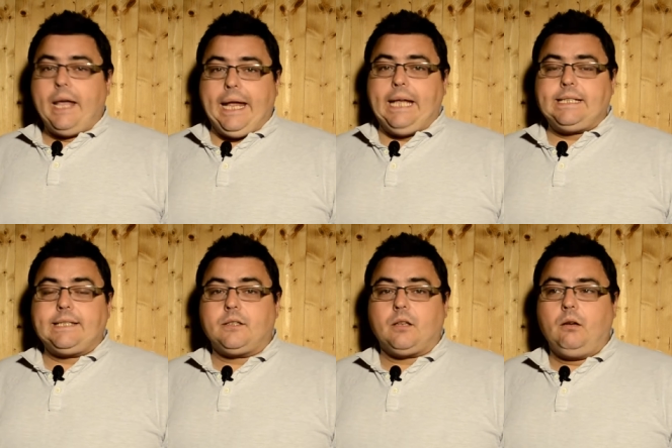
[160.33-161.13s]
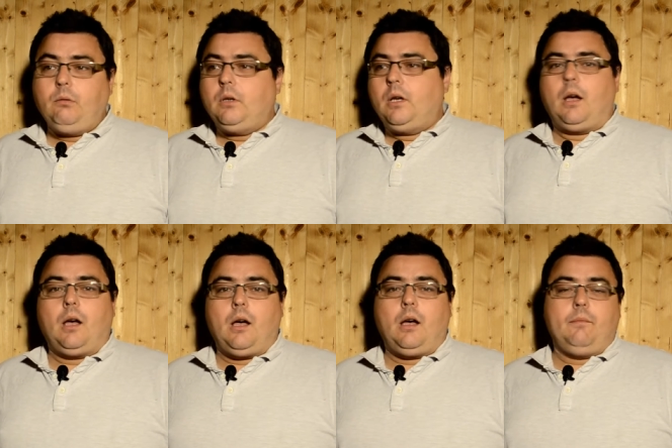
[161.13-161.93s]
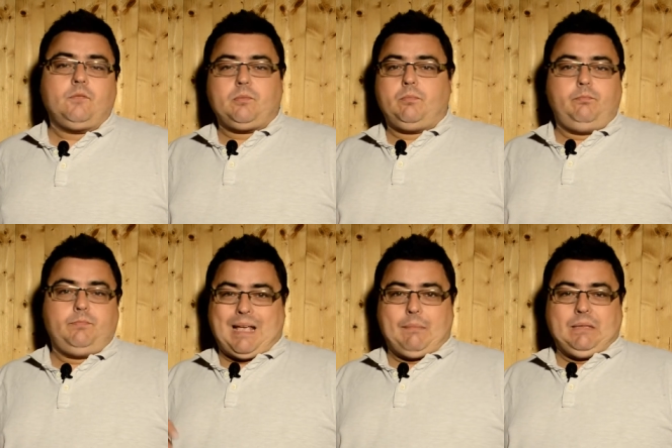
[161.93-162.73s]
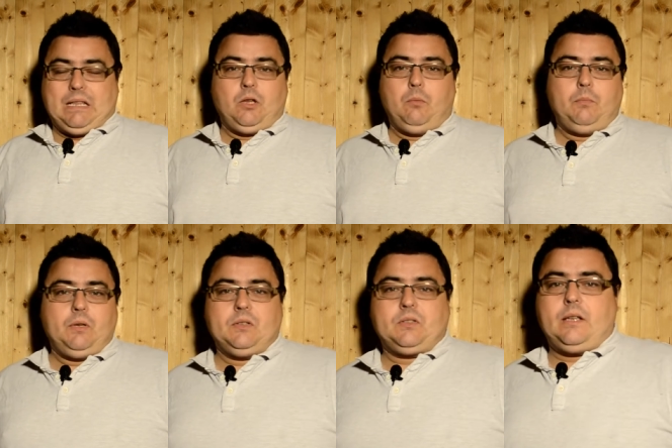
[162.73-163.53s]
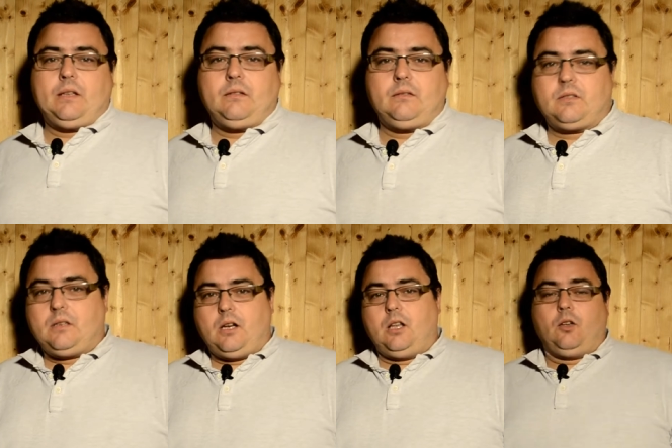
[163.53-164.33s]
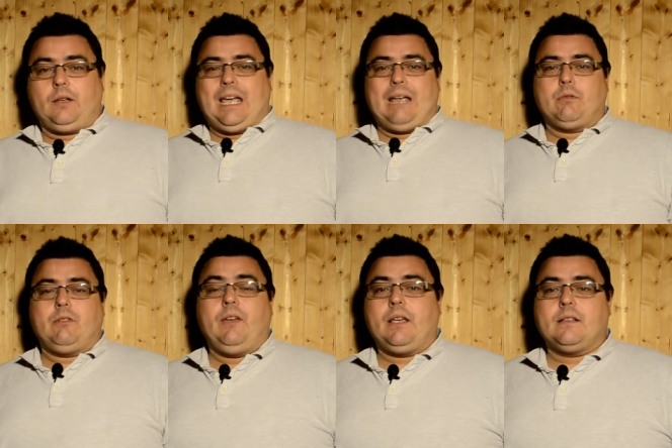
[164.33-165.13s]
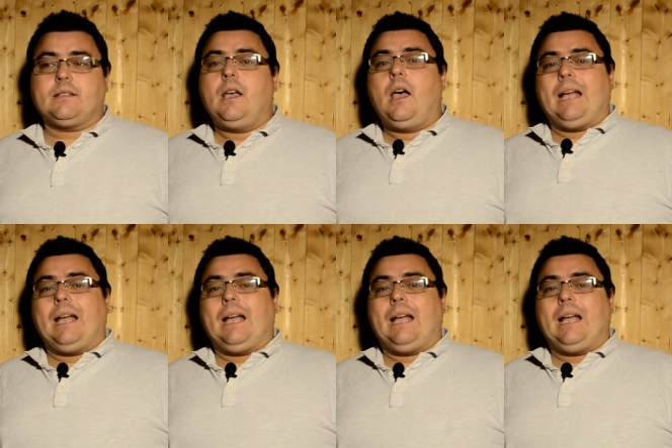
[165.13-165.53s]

Easy to do, um, just tapped in the numbers and along came other figures.